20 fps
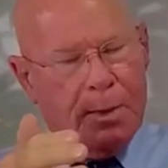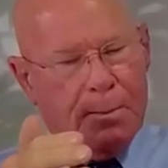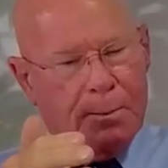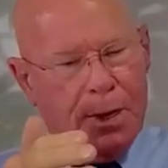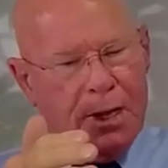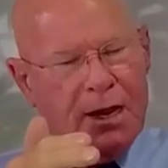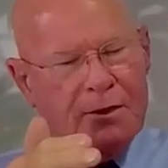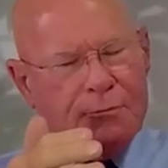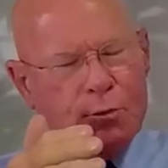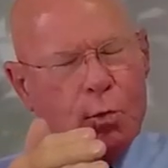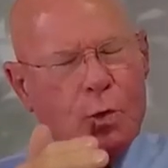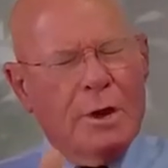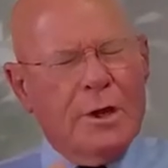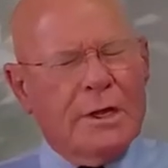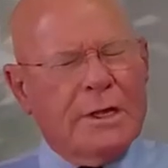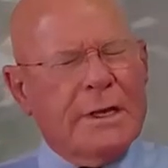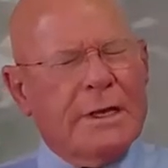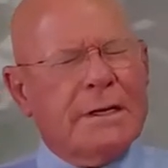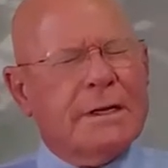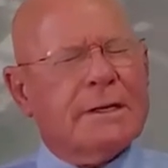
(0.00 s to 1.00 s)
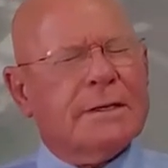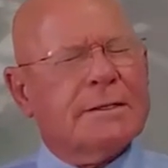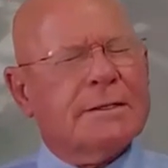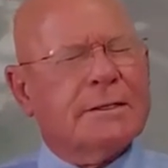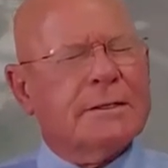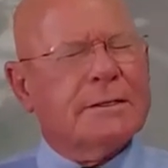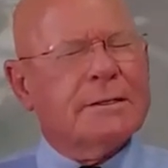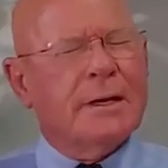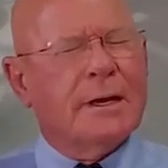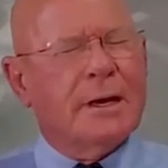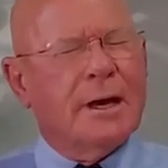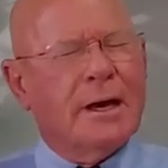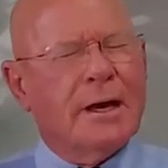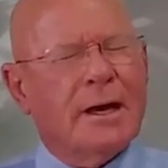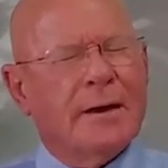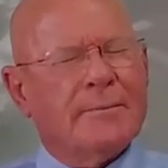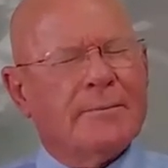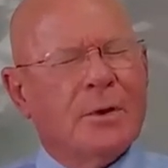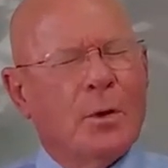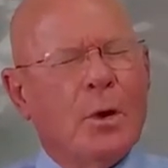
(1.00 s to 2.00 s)
if we're gonna,
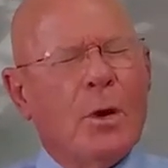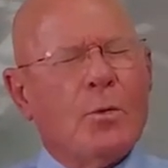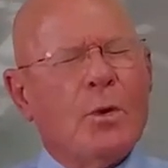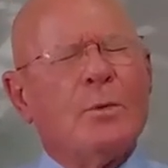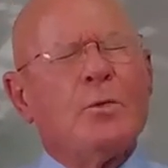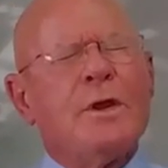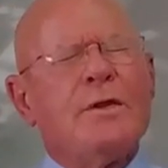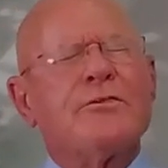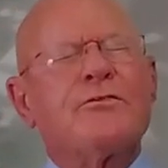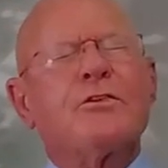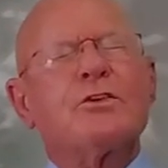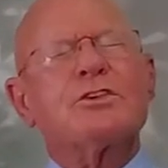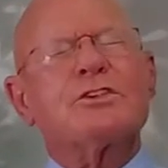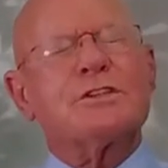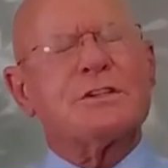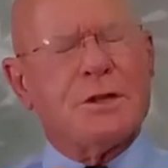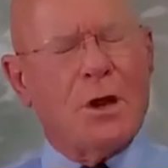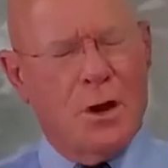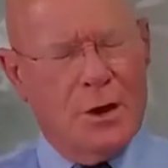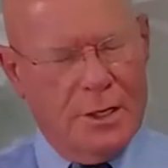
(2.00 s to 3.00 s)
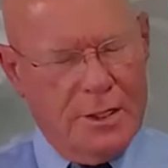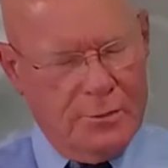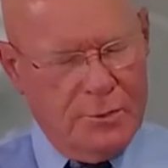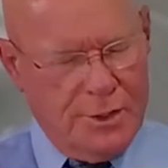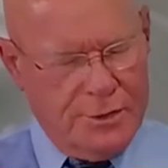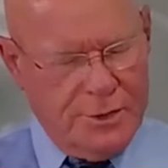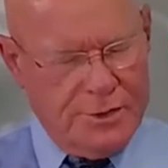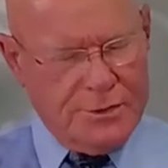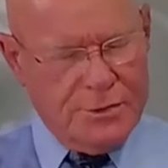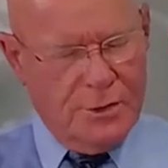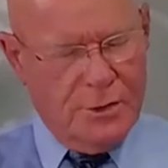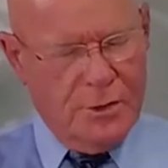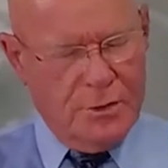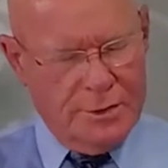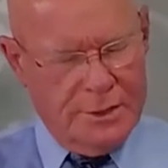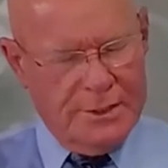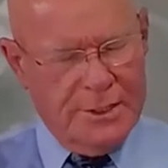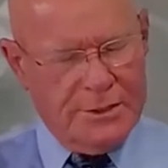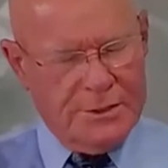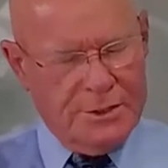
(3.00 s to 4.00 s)
when we first started with this
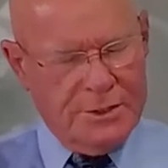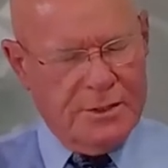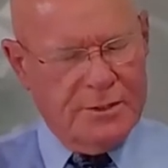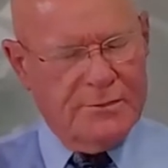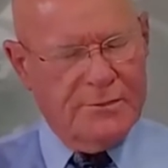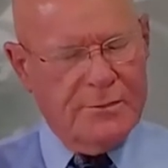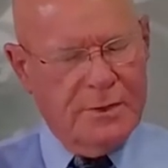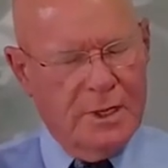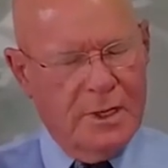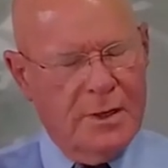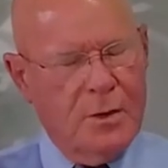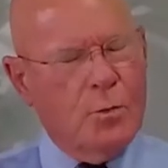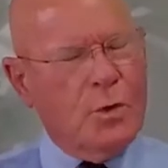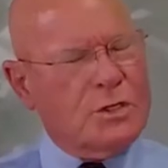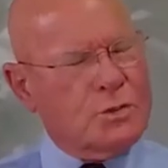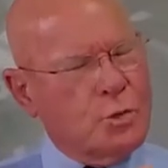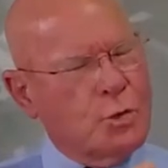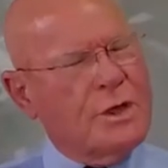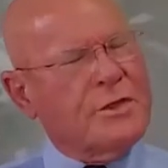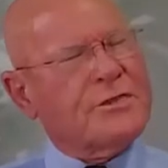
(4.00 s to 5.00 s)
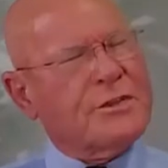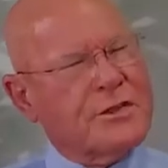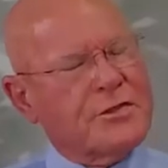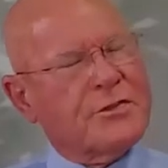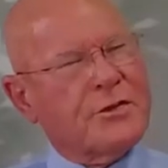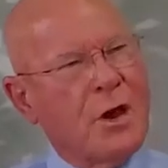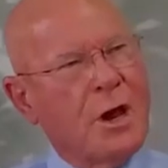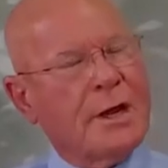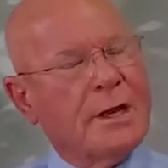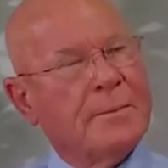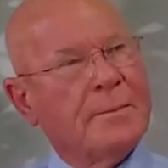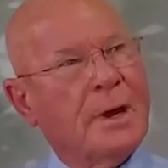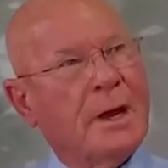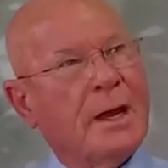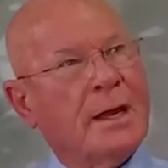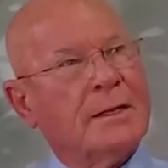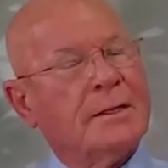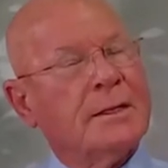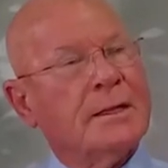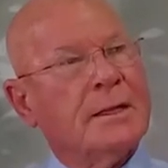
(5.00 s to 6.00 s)
whole initiative, it was with the thought in
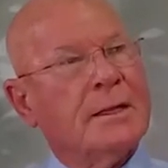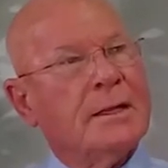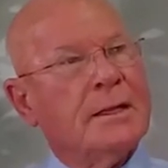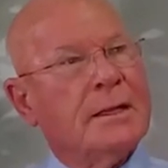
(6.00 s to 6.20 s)
mind